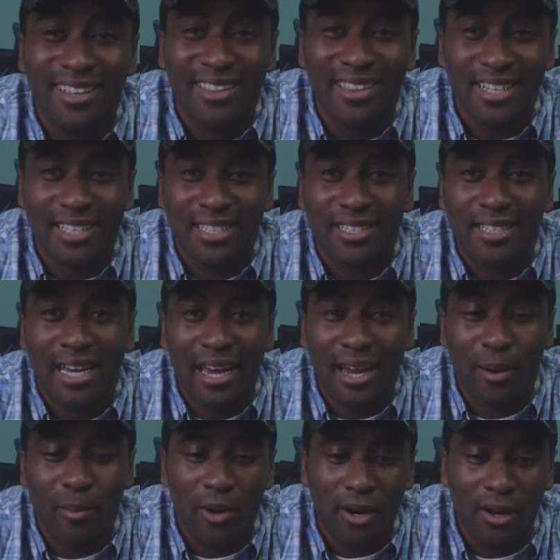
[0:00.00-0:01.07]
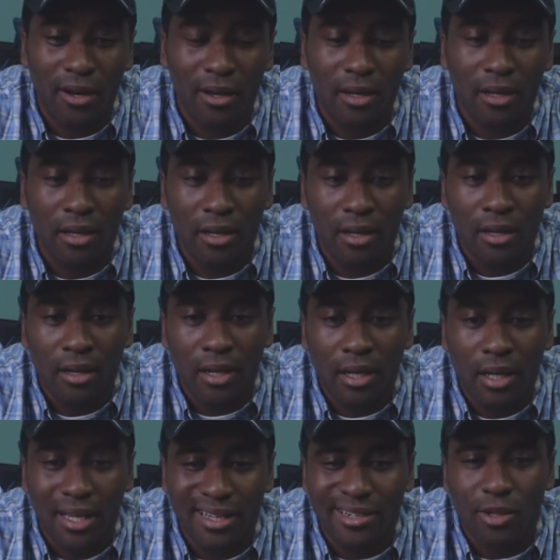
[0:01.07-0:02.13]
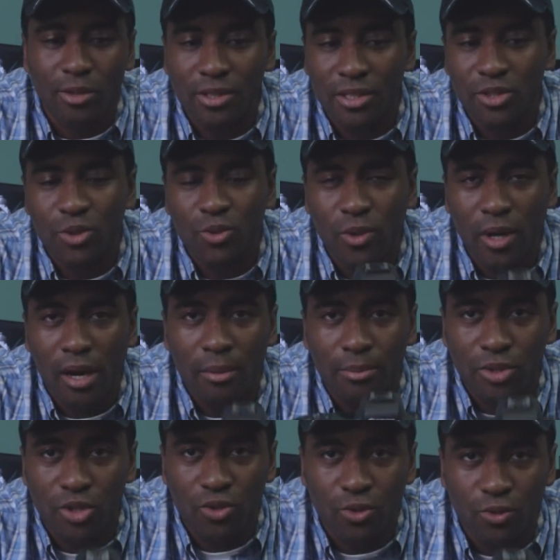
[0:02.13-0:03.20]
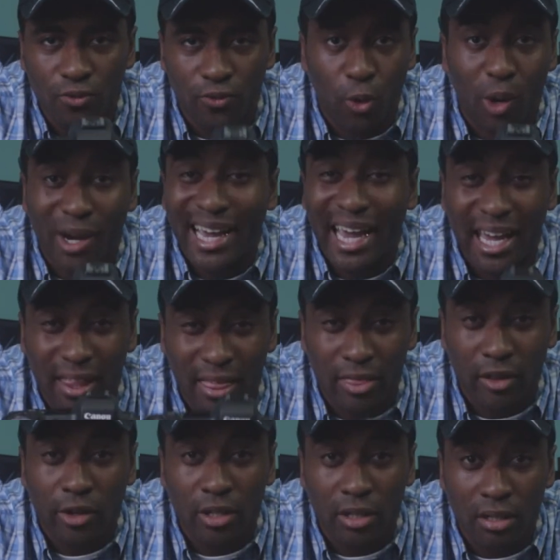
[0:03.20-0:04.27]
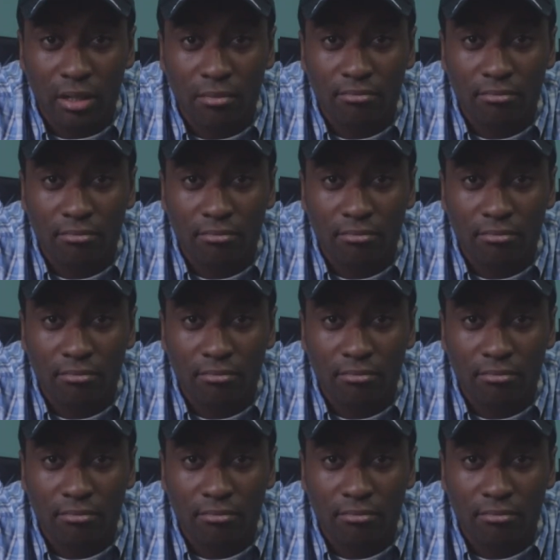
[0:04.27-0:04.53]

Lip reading: this camera can only do up to 4K 30,